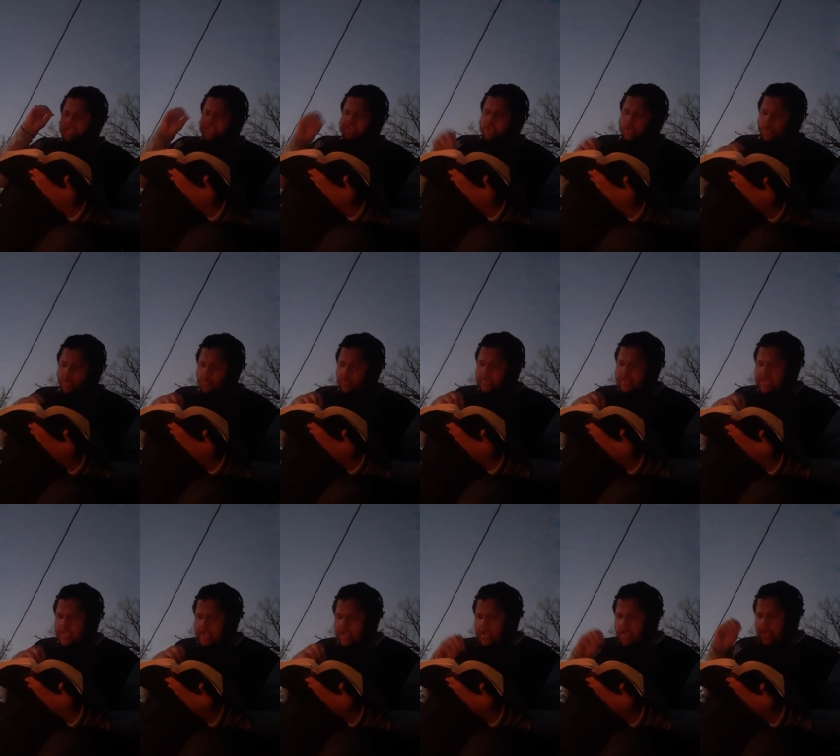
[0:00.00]
the Jews,
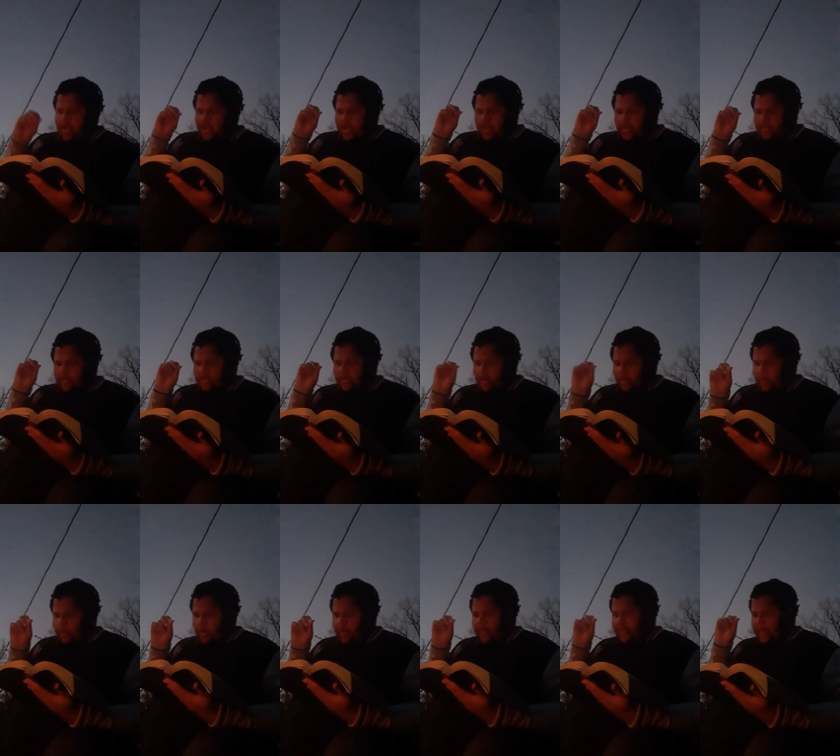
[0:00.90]

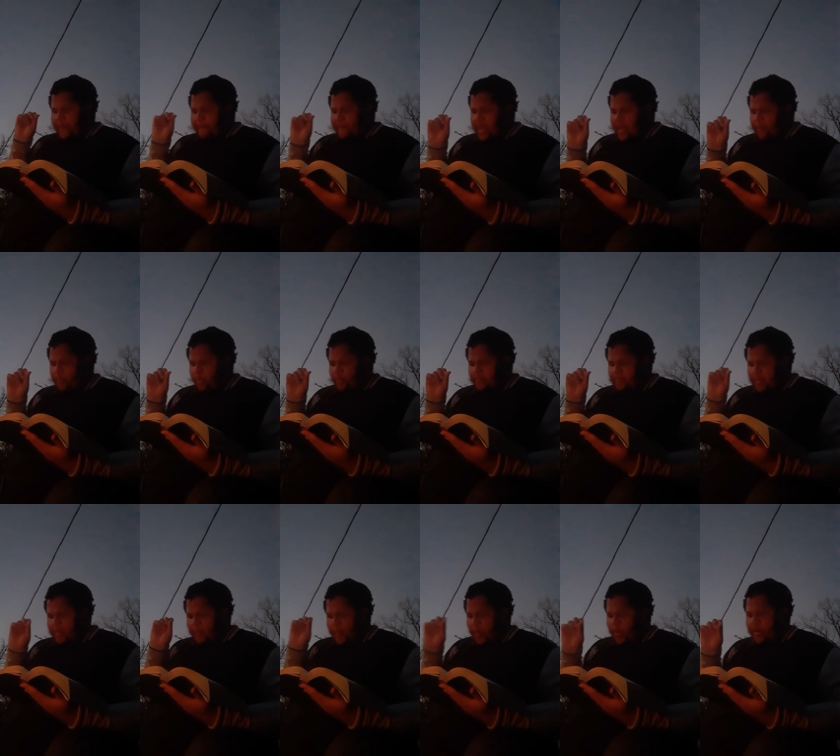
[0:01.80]
nor the
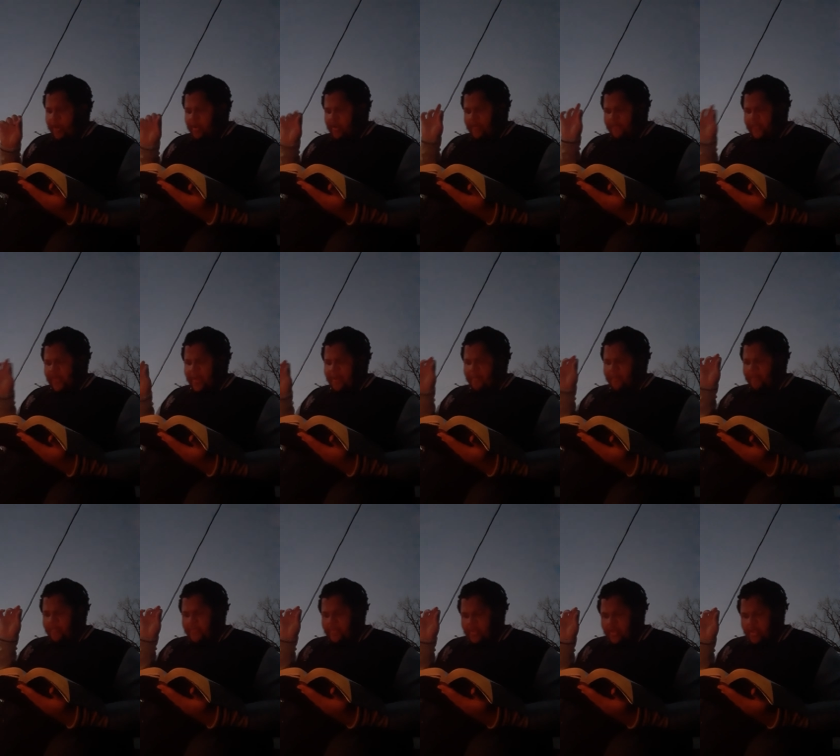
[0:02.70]
memorial of
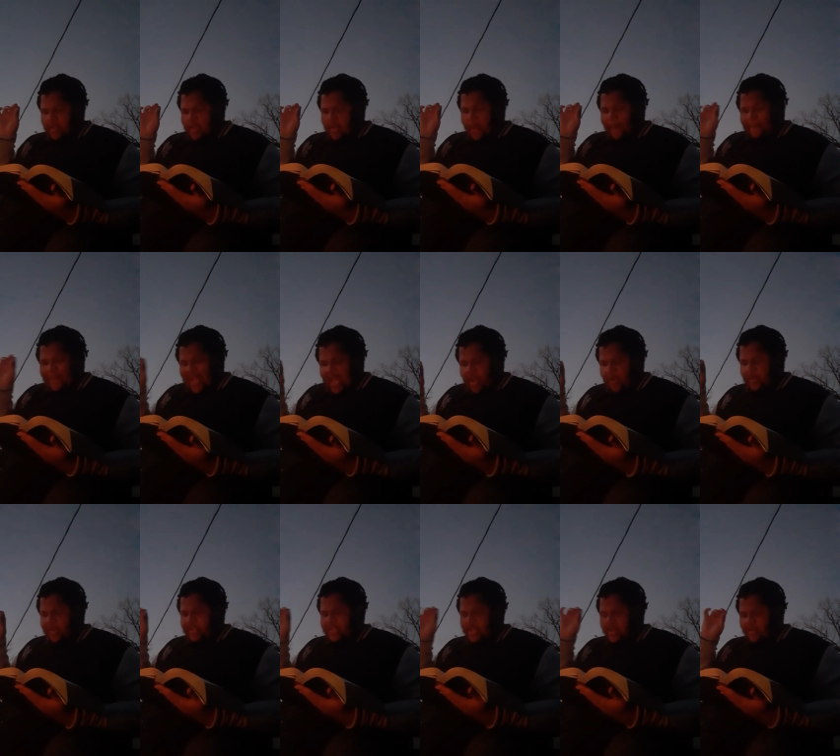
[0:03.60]
them
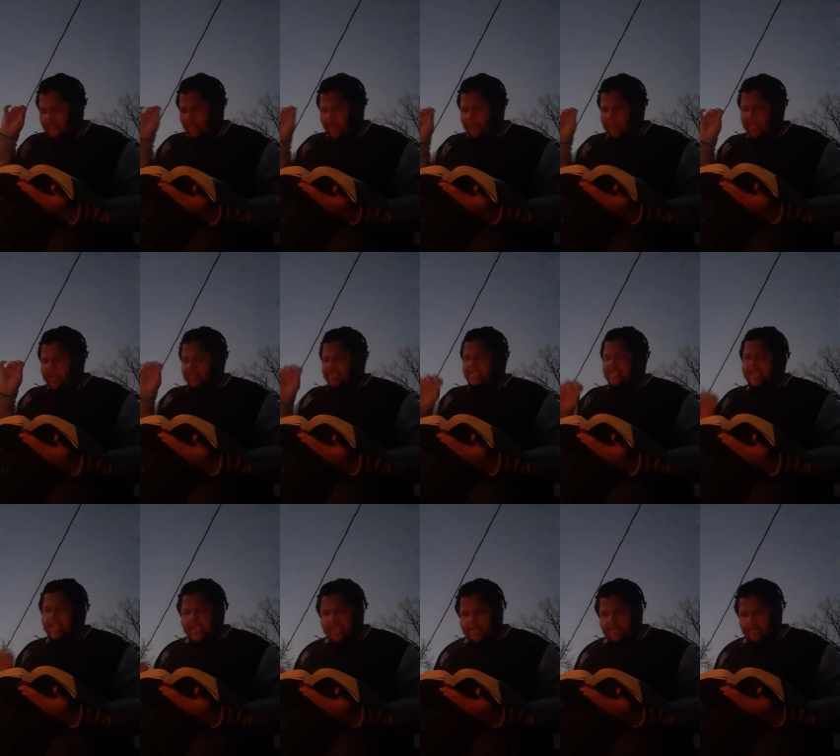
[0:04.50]
perish from their
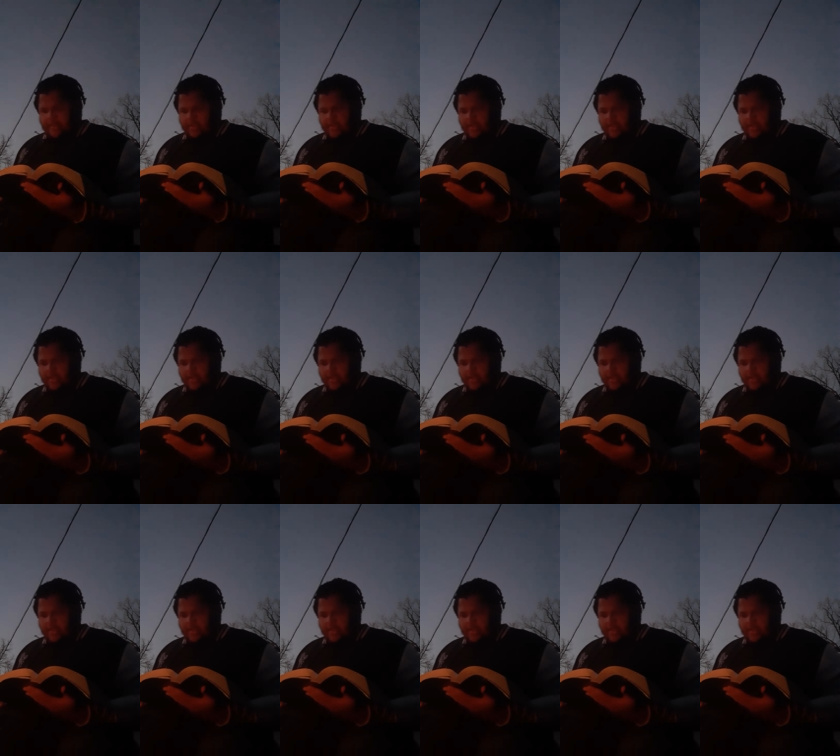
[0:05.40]
seed.